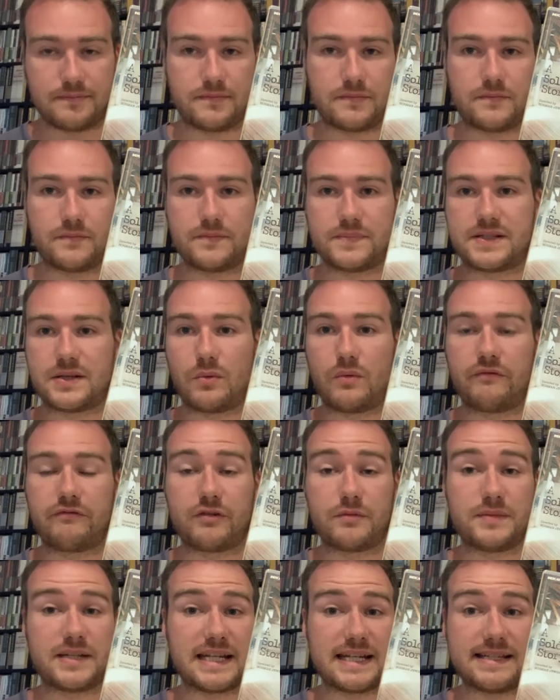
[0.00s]
someone
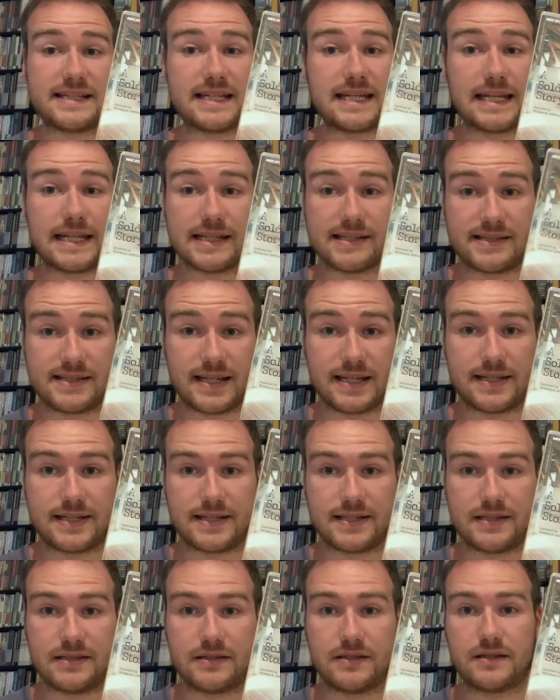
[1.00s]
from DC gets sent
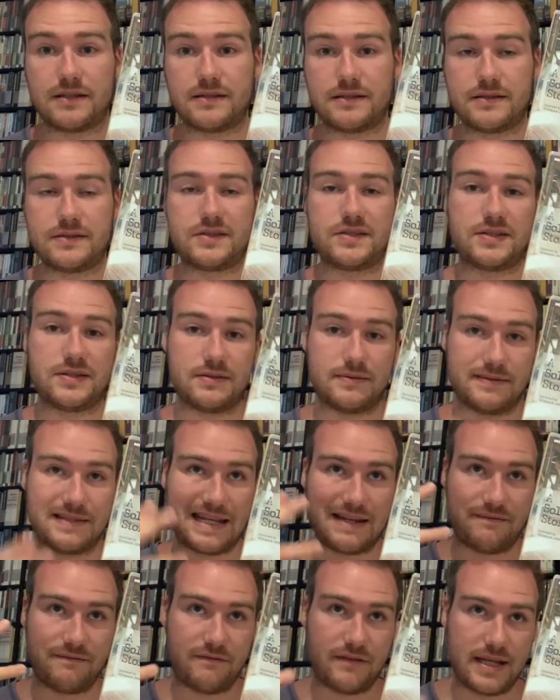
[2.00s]
in to
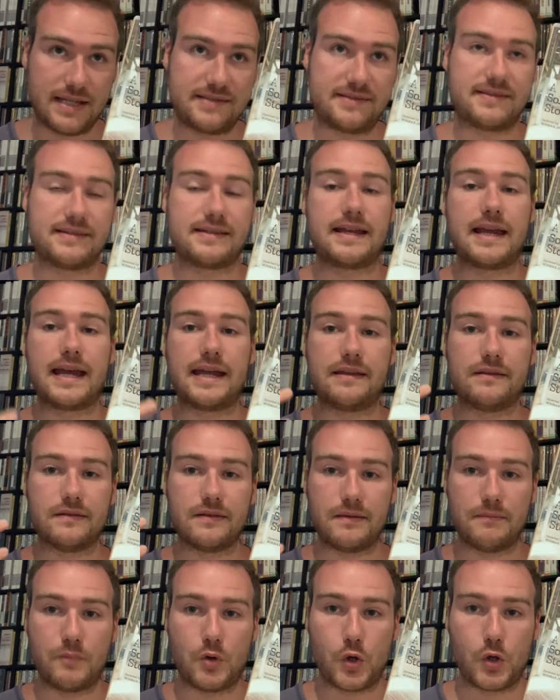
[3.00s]
investigate
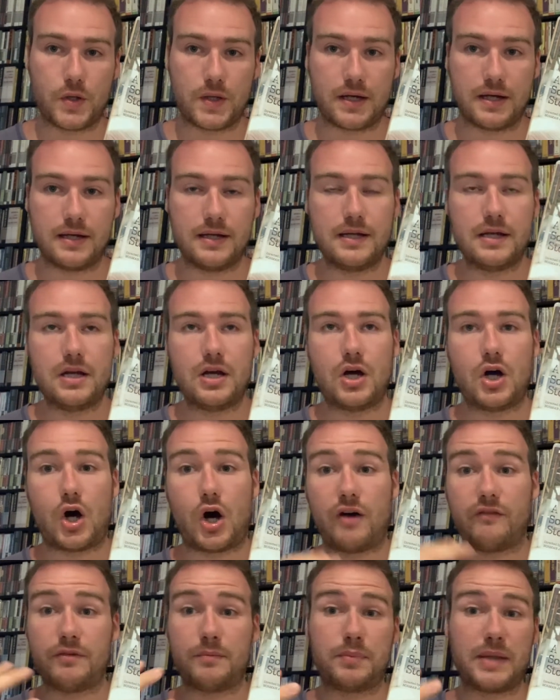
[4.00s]
the murder
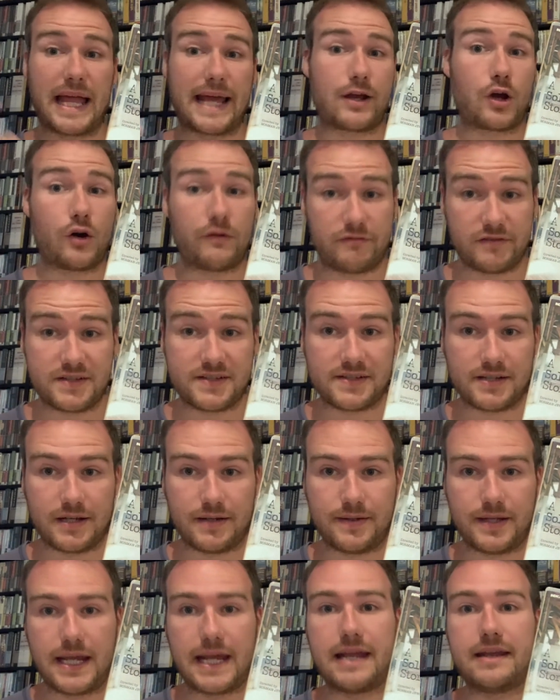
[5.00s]
of a black officer,
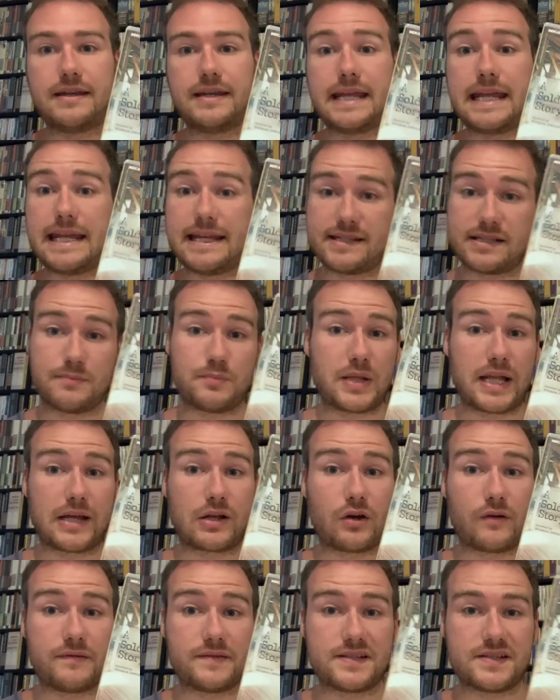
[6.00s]
and he is a black
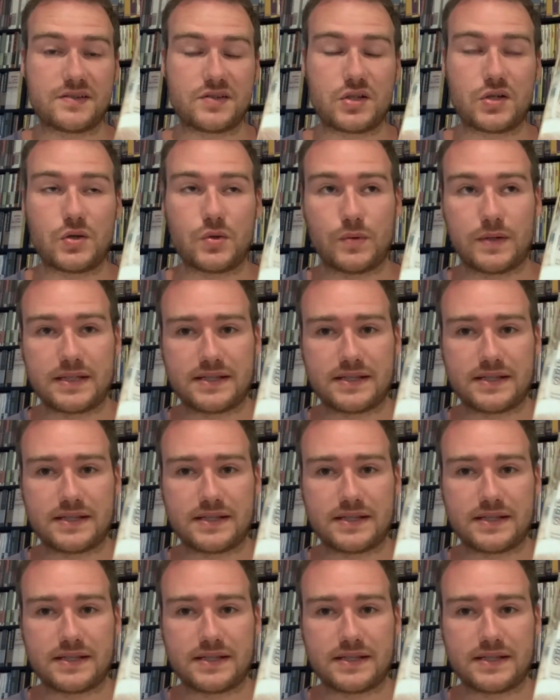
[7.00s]
officer too. And it's